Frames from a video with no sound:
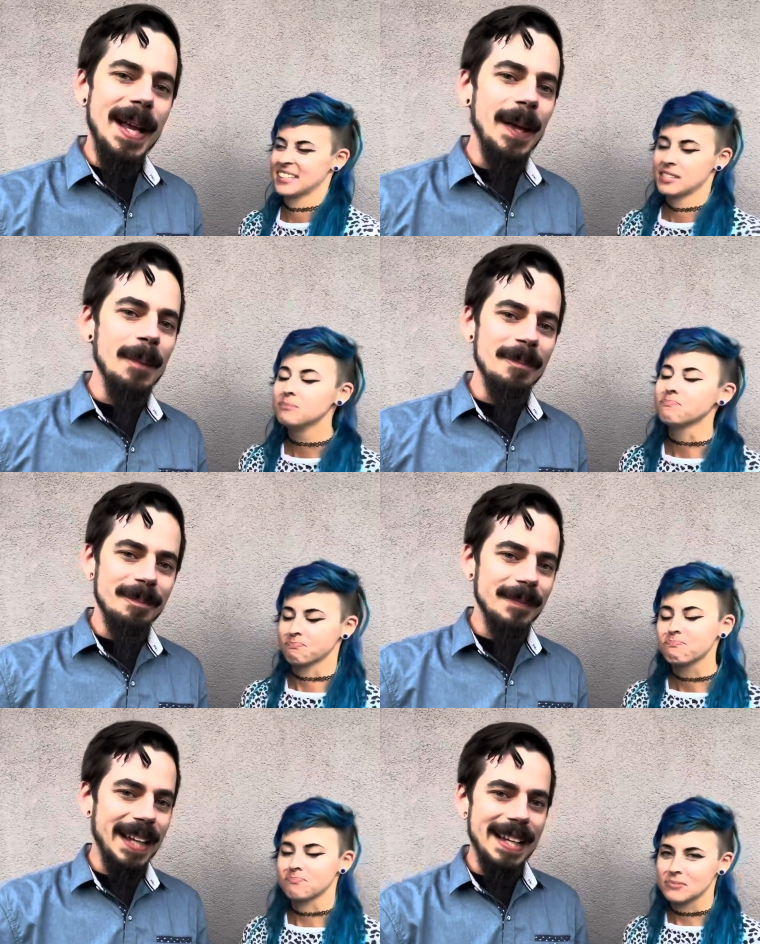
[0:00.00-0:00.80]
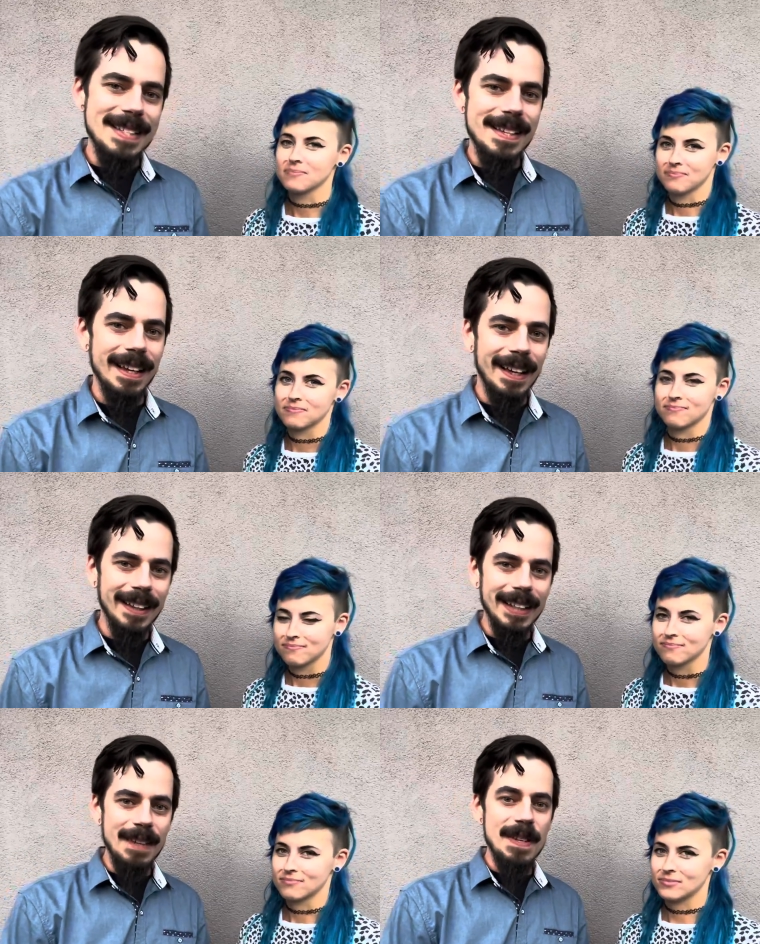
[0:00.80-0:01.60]
Speaker 1: help guys.
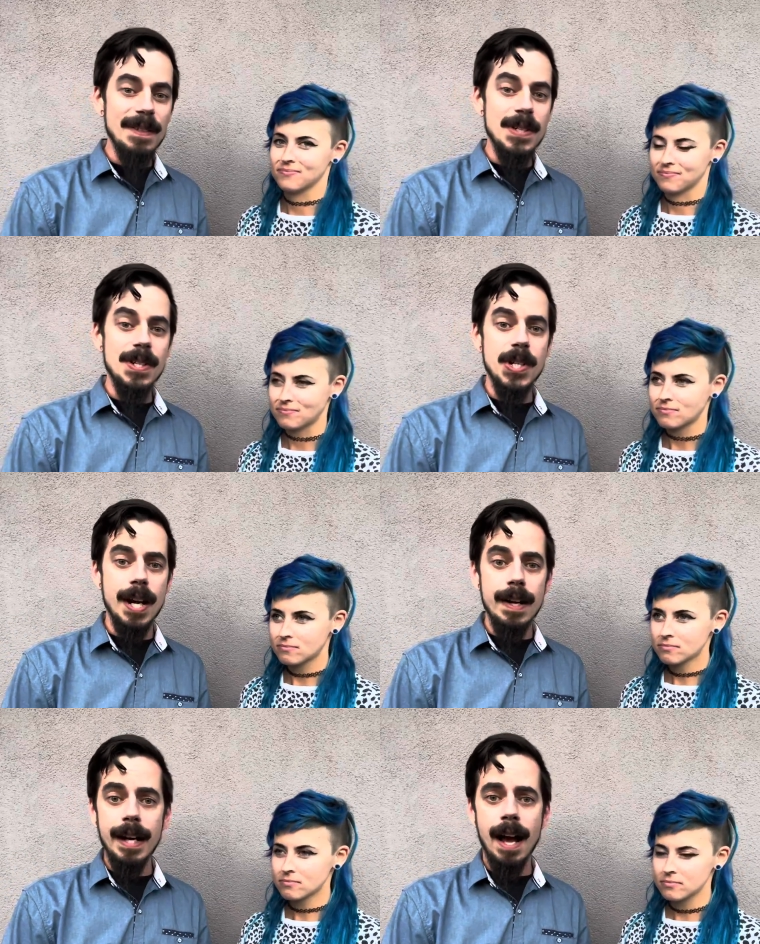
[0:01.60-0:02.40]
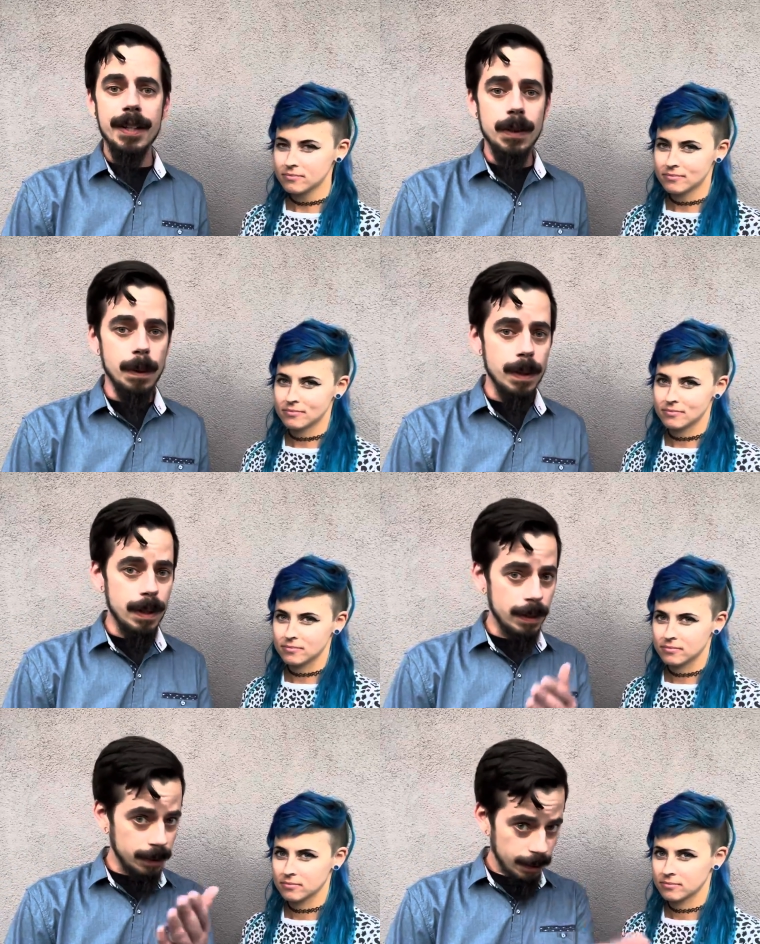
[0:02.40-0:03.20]
Uh, even if you're just sharing on
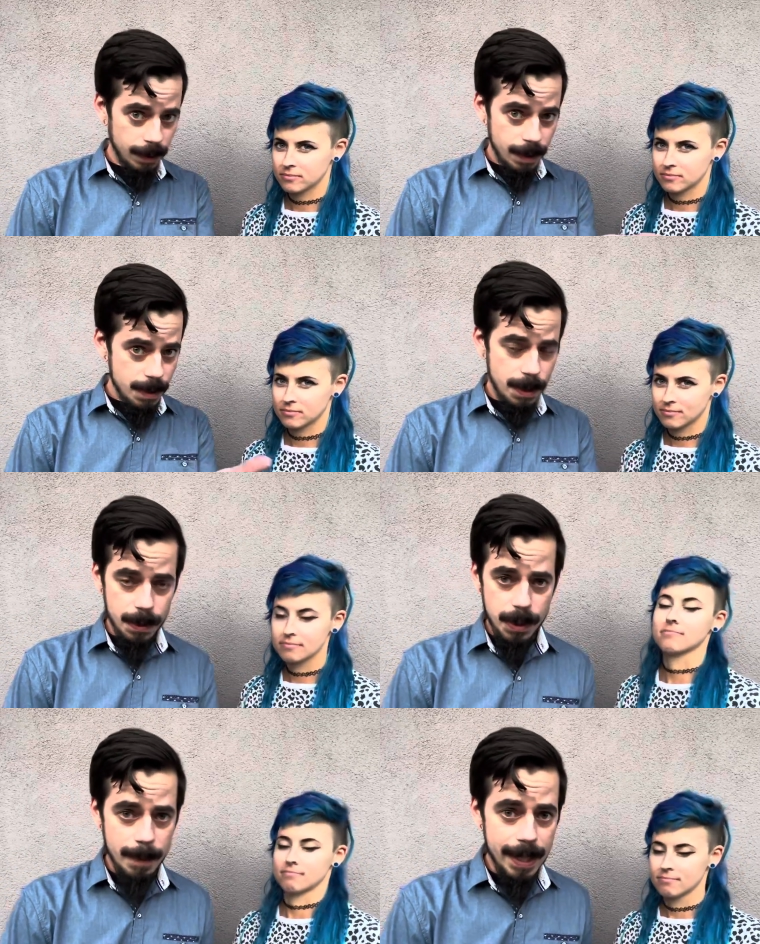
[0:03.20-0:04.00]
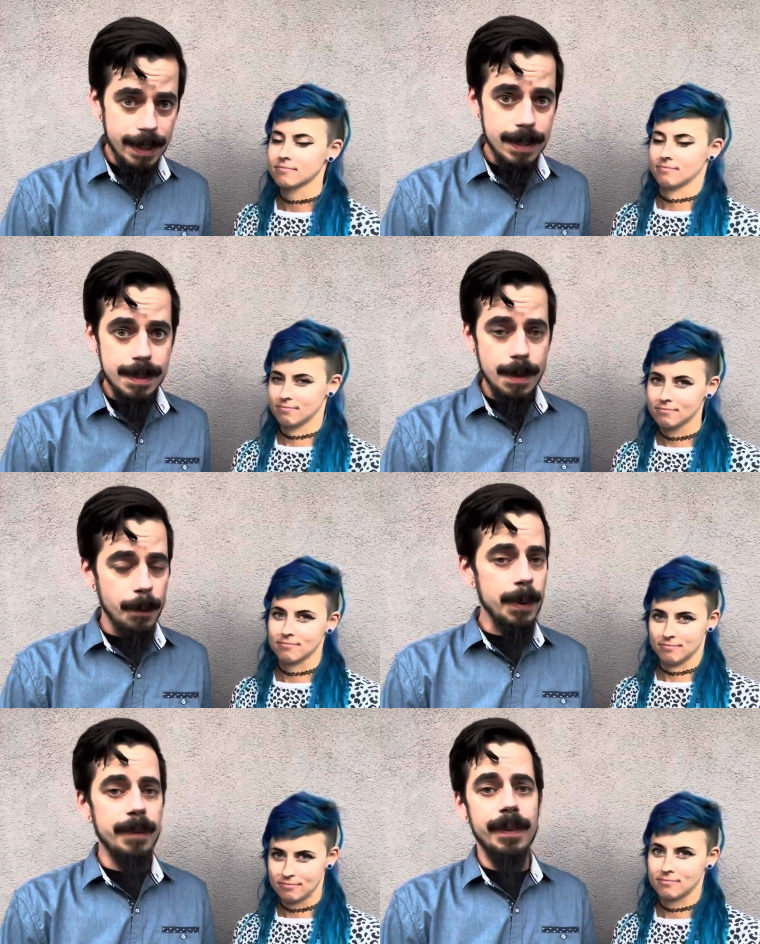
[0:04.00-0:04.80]
your social medias,
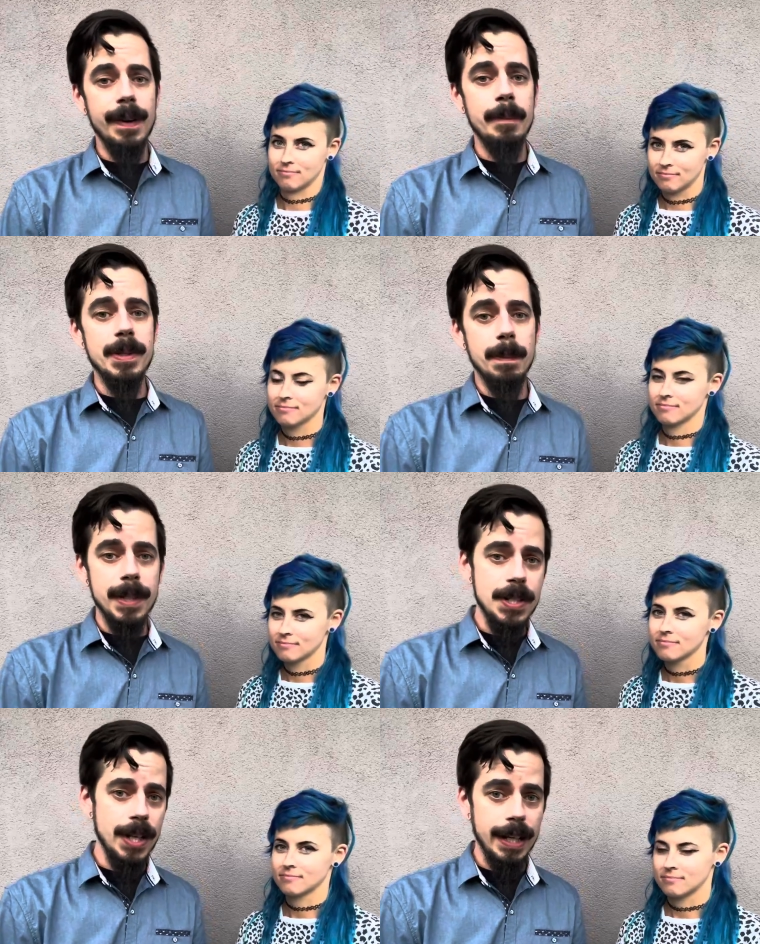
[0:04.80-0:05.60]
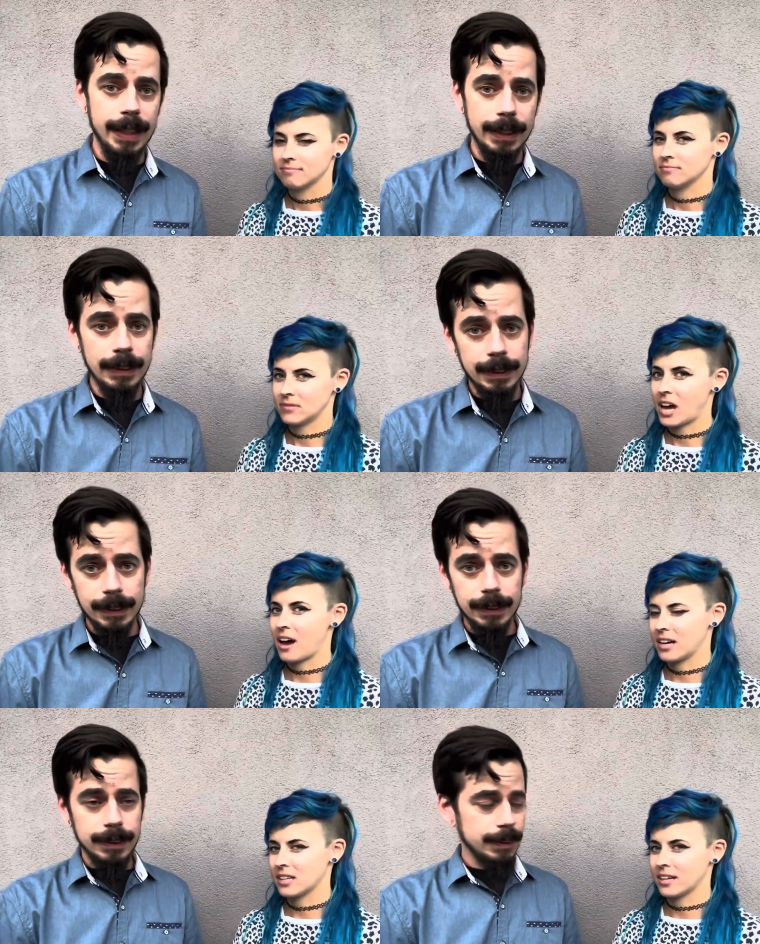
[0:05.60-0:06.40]
we would very much appreciate it.
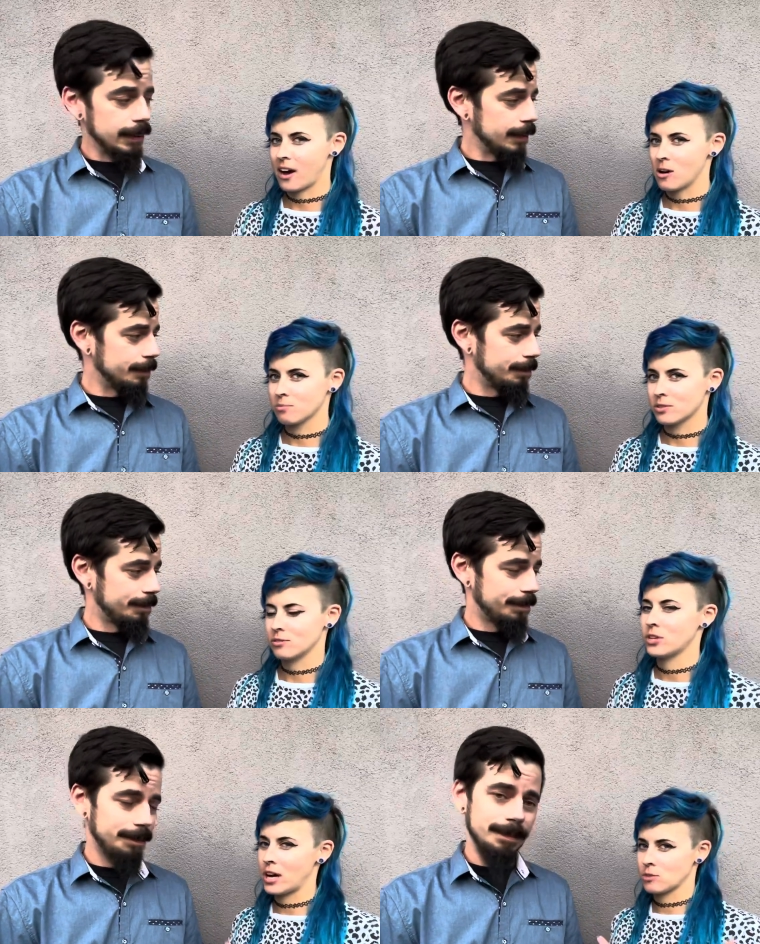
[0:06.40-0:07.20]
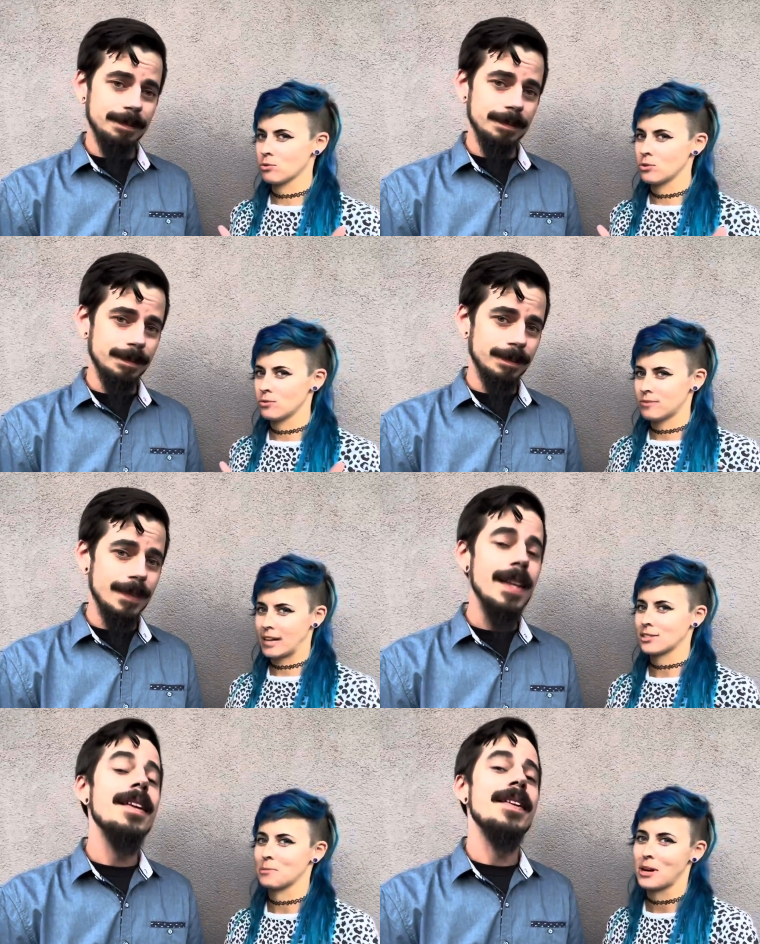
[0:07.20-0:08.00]
Speaker 2: Yeah, anything helps. You guys rule.
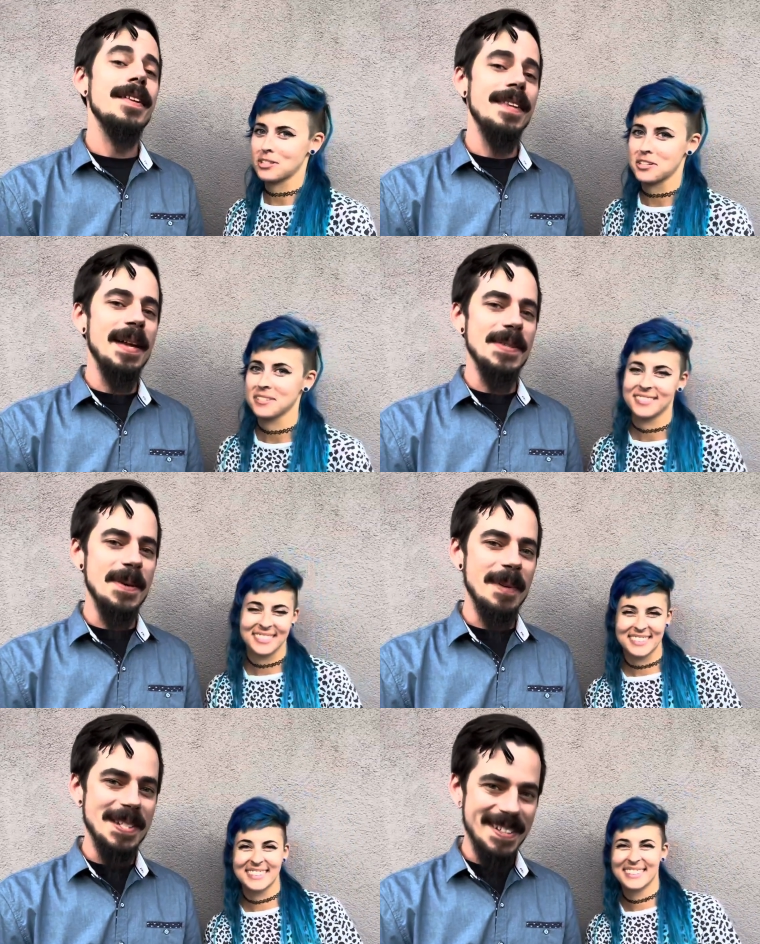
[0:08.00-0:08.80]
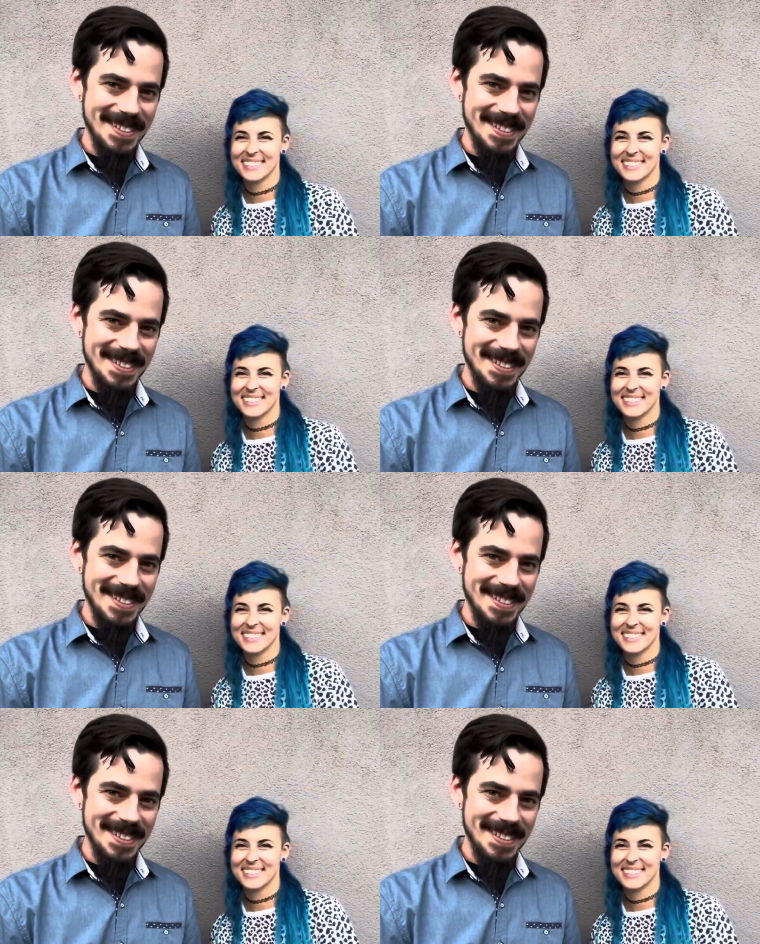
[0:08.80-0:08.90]
Thanks so much. Thank you so much.